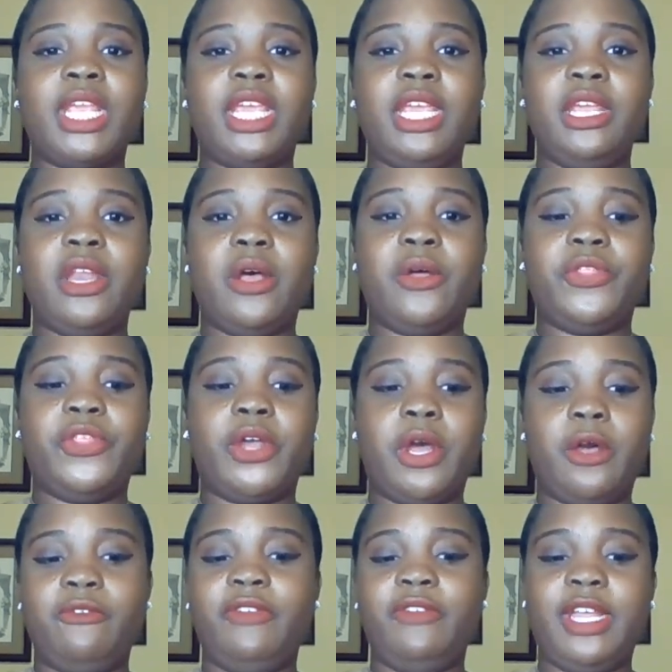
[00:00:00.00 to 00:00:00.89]

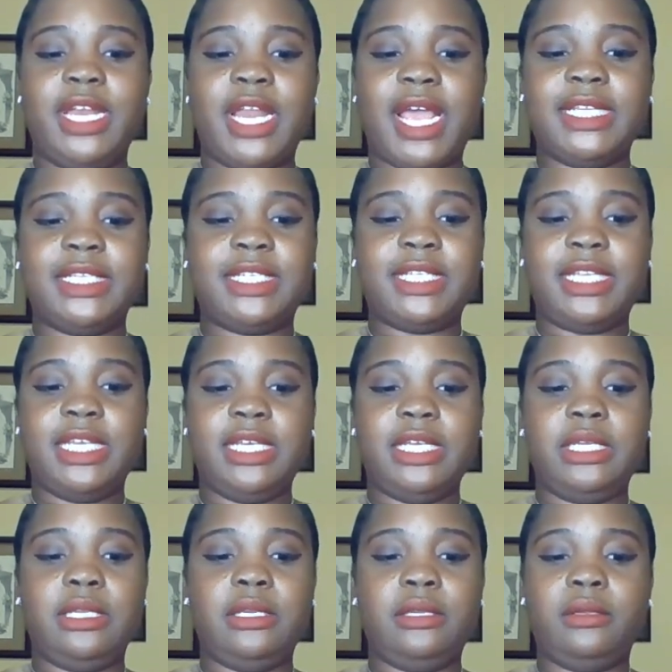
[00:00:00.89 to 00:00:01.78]

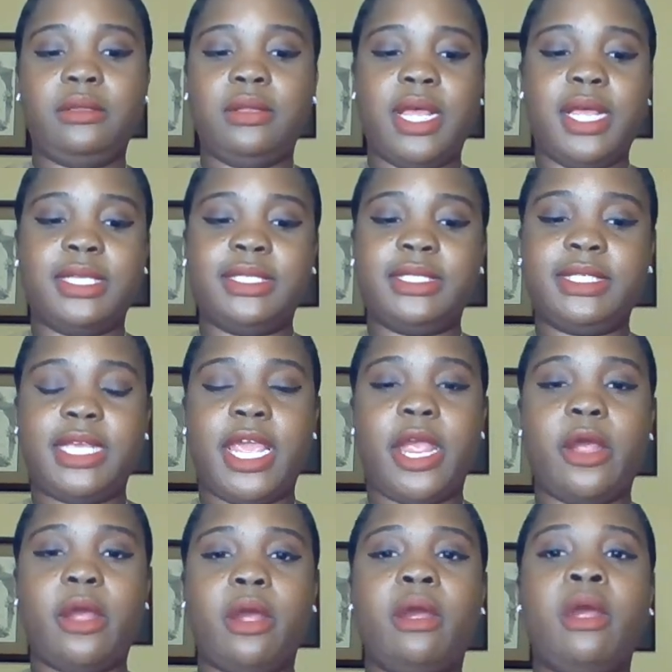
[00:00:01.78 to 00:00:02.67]
COVID-19
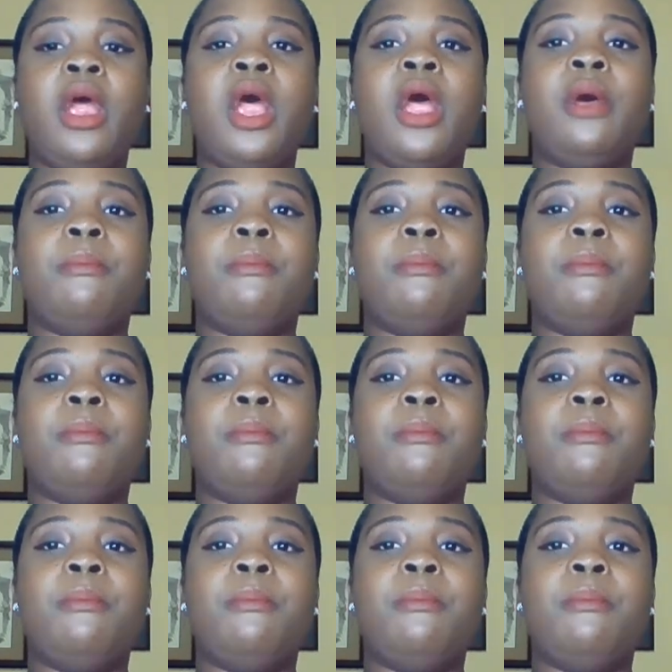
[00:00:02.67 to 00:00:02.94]
scare.